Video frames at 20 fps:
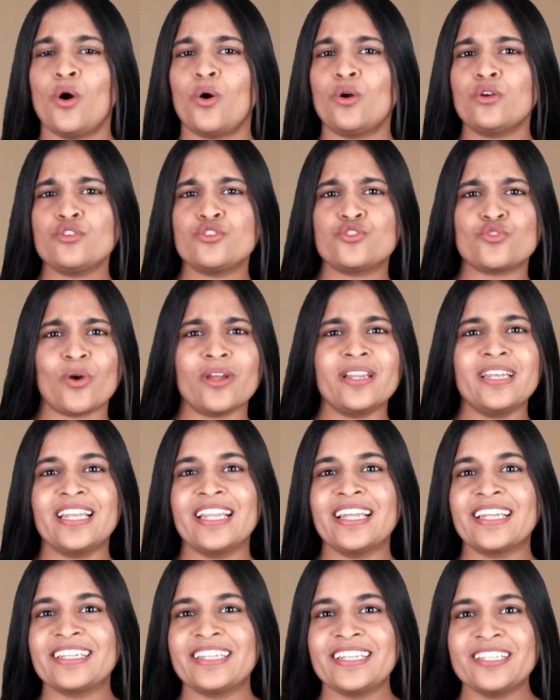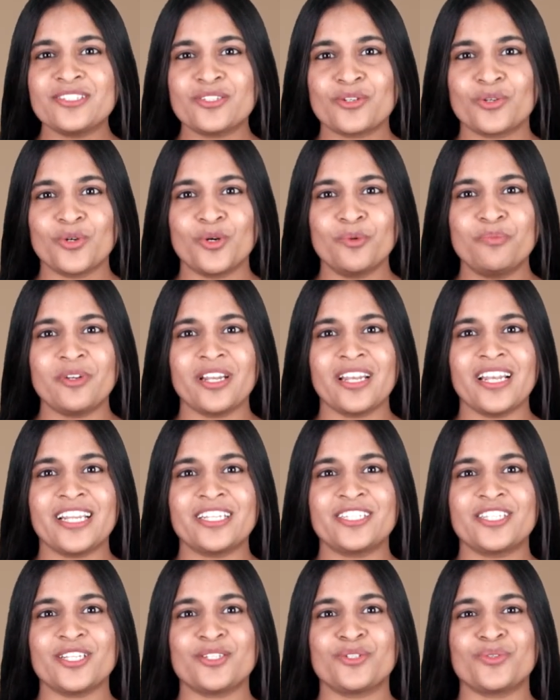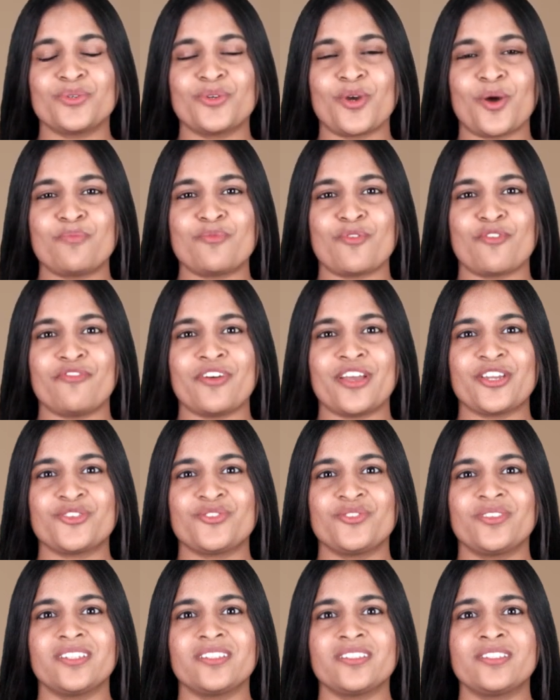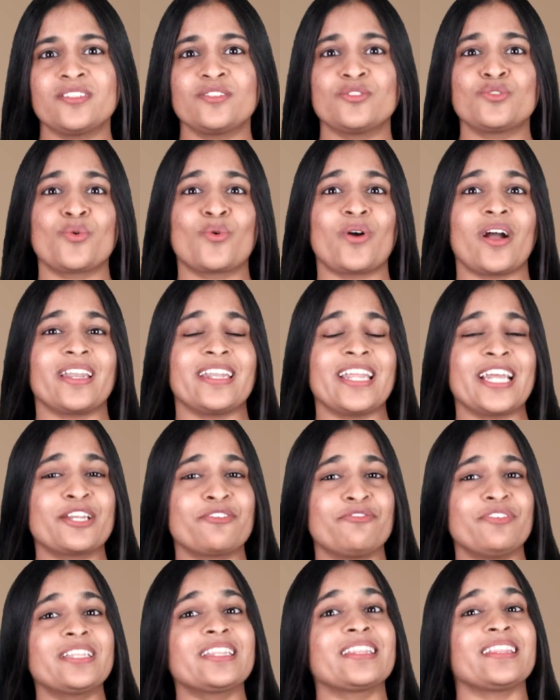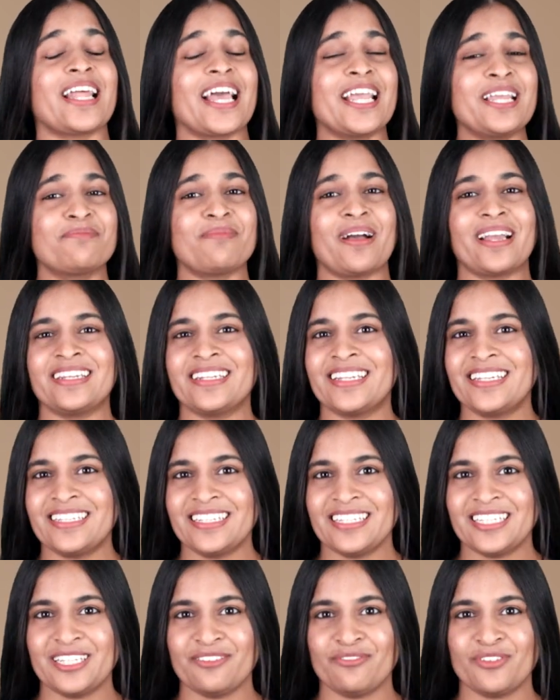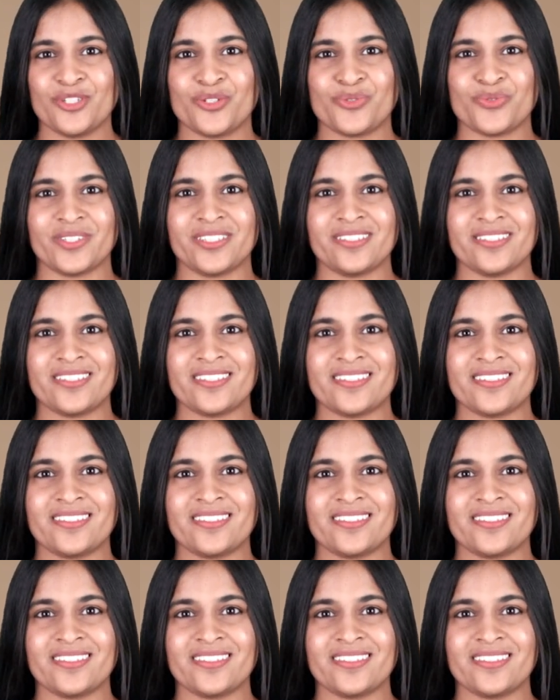or join LinkedIn's group related to your professionals to connect with like-minded individuals.